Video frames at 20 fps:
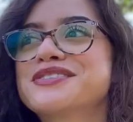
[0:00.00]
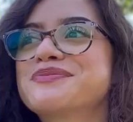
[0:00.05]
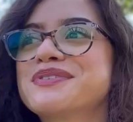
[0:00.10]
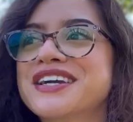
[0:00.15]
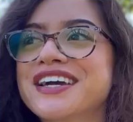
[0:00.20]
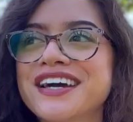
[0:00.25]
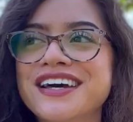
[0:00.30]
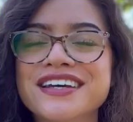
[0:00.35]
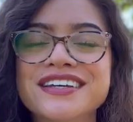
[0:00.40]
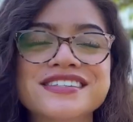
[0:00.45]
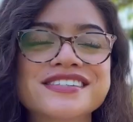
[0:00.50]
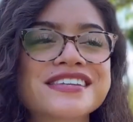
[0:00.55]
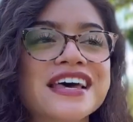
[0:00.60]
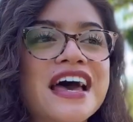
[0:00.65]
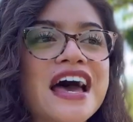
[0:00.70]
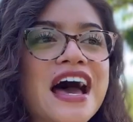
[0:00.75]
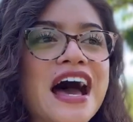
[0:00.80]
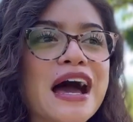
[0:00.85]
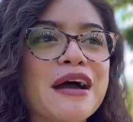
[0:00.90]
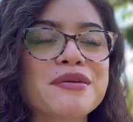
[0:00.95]
because
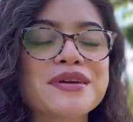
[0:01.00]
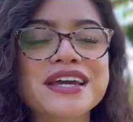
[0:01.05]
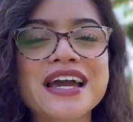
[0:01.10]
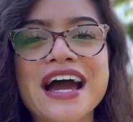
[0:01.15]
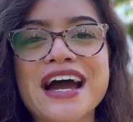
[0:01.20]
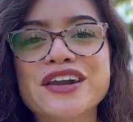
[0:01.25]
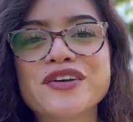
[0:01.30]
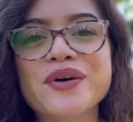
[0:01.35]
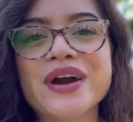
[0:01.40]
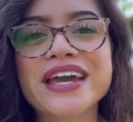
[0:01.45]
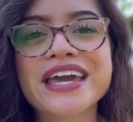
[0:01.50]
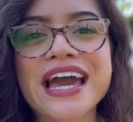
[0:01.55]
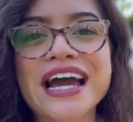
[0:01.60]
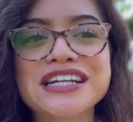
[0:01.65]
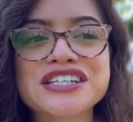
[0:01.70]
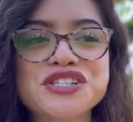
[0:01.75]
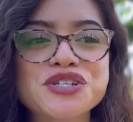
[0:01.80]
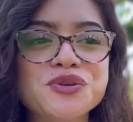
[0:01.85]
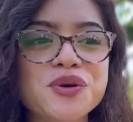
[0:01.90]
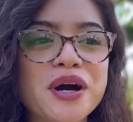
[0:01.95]
I mean, how do I
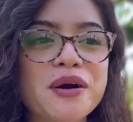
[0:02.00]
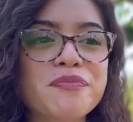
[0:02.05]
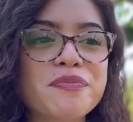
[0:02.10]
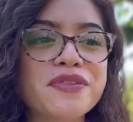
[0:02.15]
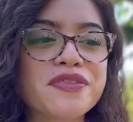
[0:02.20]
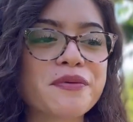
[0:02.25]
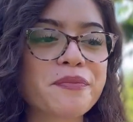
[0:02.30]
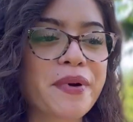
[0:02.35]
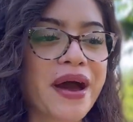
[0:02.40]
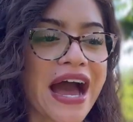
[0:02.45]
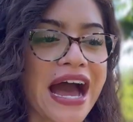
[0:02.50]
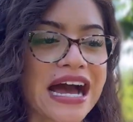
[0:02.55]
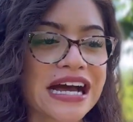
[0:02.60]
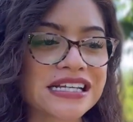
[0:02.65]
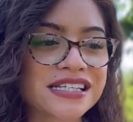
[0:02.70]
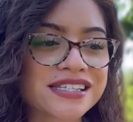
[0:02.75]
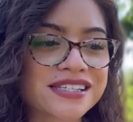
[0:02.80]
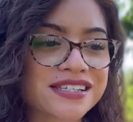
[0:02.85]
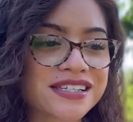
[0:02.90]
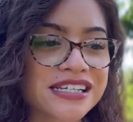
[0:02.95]
catch you up in the
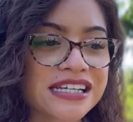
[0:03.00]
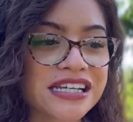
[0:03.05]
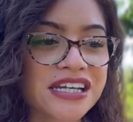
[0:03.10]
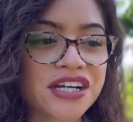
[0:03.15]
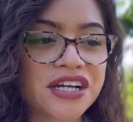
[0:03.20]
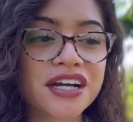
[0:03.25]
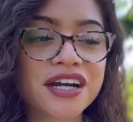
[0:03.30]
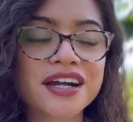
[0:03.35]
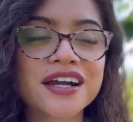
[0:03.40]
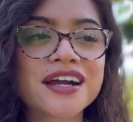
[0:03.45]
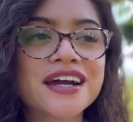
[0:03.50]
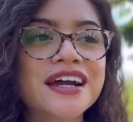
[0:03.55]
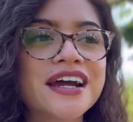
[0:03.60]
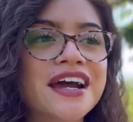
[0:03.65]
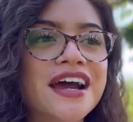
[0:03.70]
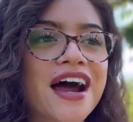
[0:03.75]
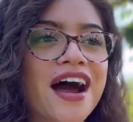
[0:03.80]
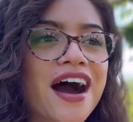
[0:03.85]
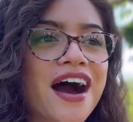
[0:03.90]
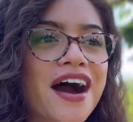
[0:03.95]
past year
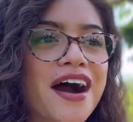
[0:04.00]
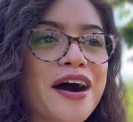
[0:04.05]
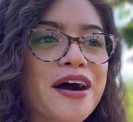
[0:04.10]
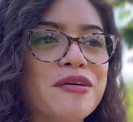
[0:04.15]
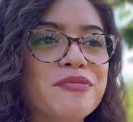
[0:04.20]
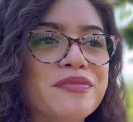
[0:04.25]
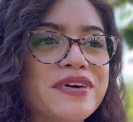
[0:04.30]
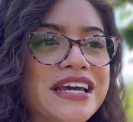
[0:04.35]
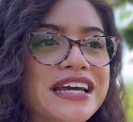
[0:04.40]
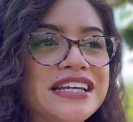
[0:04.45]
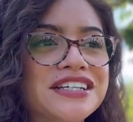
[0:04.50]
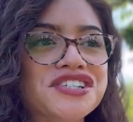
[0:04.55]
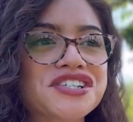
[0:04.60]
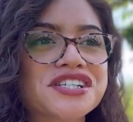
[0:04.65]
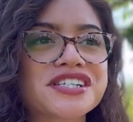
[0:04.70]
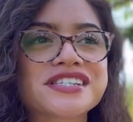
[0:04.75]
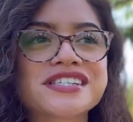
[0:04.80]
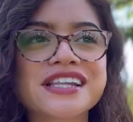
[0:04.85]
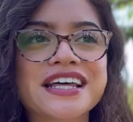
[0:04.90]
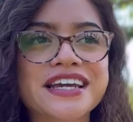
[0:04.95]
in
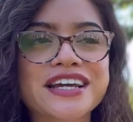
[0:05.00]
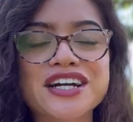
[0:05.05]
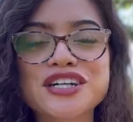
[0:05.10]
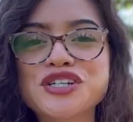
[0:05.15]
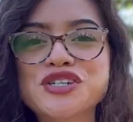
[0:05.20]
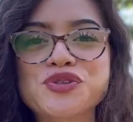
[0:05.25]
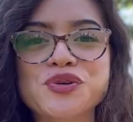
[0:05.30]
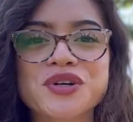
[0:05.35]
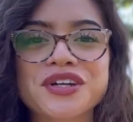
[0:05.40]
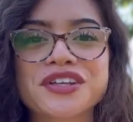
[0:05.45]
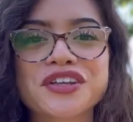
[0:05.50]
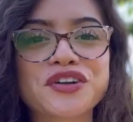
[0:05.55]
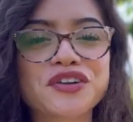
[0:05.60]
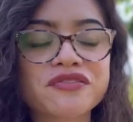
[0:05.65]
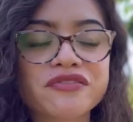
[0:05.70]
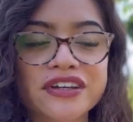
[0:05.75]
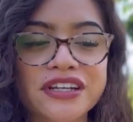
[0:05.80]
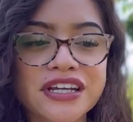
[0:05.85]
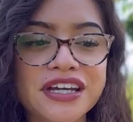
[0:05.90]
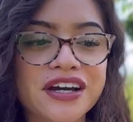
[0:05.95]
just like a short little
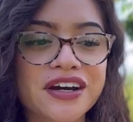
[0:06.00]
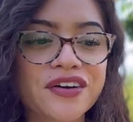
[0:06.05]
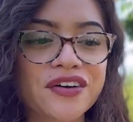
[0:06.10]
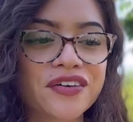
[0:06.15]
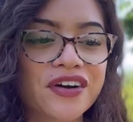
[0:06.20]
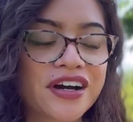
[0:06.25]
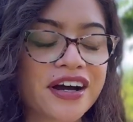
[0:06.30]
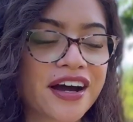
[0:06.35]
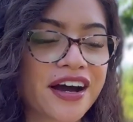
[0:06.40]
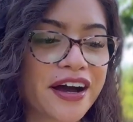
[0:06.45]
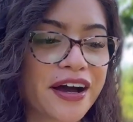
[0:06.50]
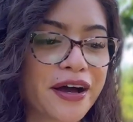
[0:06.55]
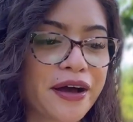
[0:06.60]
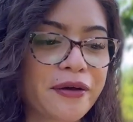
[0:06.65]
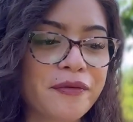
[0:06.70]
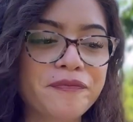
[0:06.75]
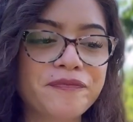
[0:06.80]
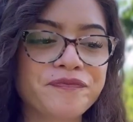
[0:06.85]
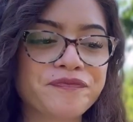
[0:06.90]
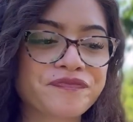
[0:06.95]
video?
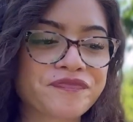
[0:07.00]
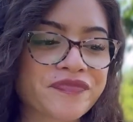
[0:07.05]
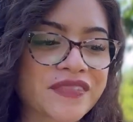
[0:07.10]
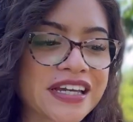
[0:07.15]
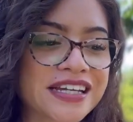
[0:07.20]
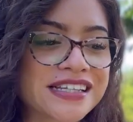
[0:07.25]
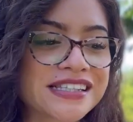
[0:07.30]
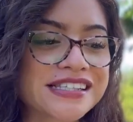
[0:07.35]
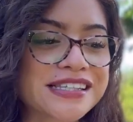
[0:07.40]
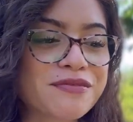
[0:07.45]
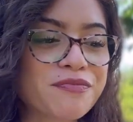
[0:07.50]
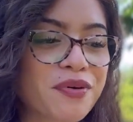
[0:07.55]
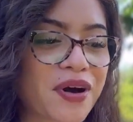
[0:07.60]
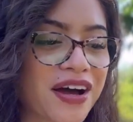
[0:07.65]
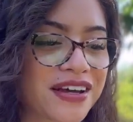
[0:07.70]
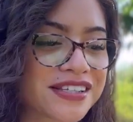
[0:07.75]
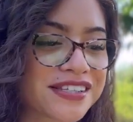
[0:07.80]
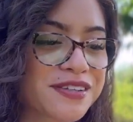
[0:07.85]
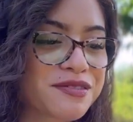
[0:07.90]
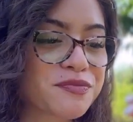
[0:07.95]
It's
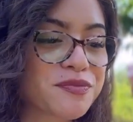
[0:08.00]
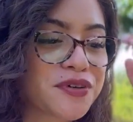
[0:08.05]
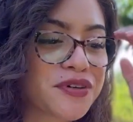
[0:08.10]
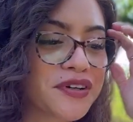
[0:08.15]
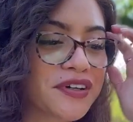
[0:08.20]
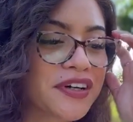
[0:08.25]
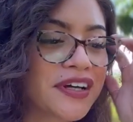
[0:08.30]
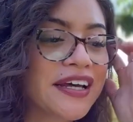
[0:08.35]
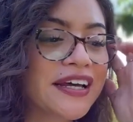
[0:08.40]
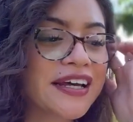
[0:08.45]
impossible.